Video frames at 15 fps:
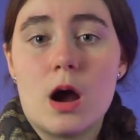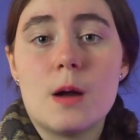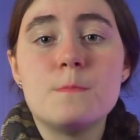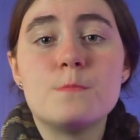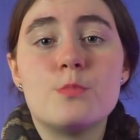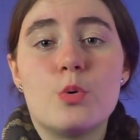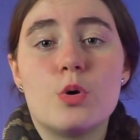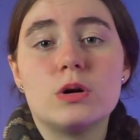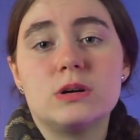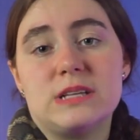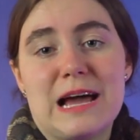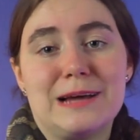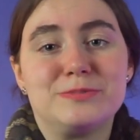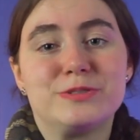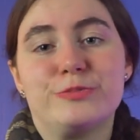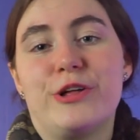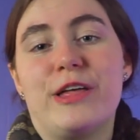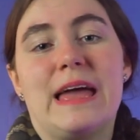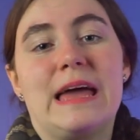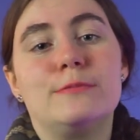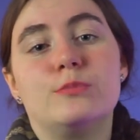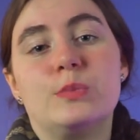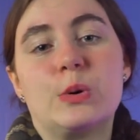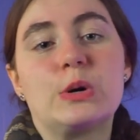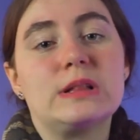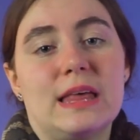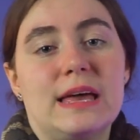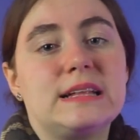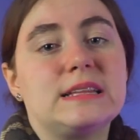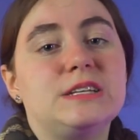are more adaptable and more
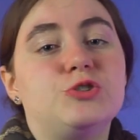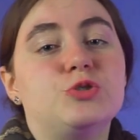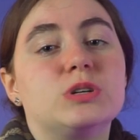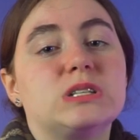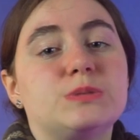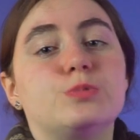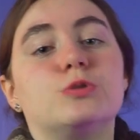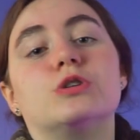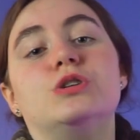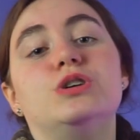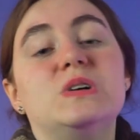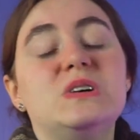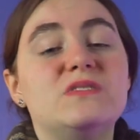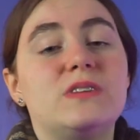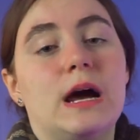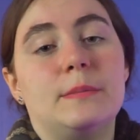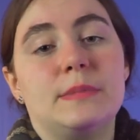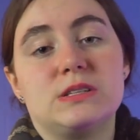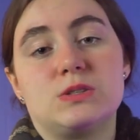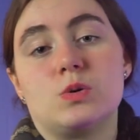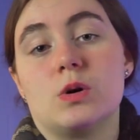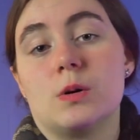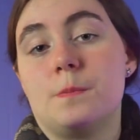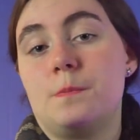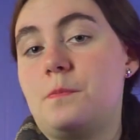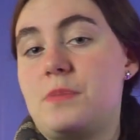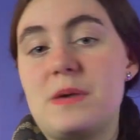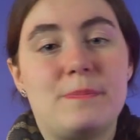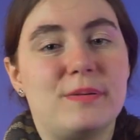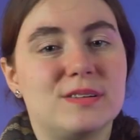likely to explore new environments or
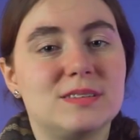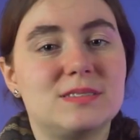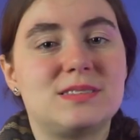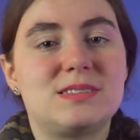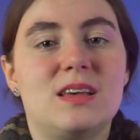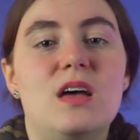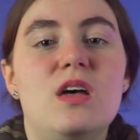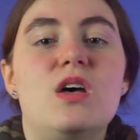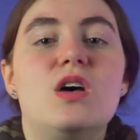peoples.